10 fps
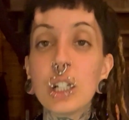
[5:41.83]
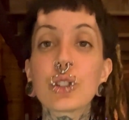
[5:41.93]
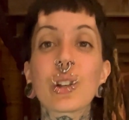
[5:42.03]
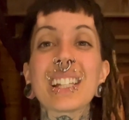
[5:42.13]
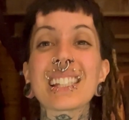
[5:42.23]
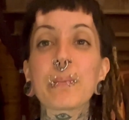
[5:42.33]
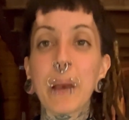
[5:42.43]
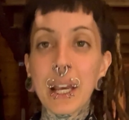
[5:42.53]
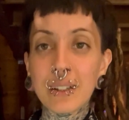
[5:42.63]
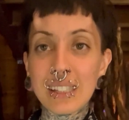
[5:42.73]

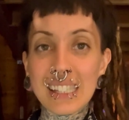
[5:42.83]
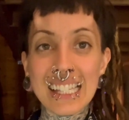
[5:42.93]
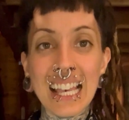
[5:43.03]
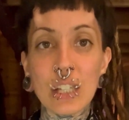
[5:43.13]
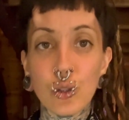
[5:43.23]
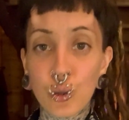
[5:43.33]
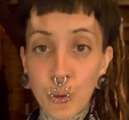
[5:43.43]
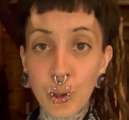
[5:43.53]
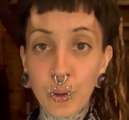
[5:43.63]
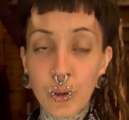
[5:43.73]
transparency, and
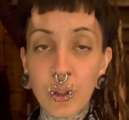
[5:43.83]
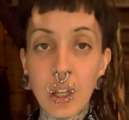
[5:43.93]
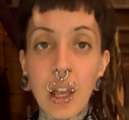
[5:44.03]
truth.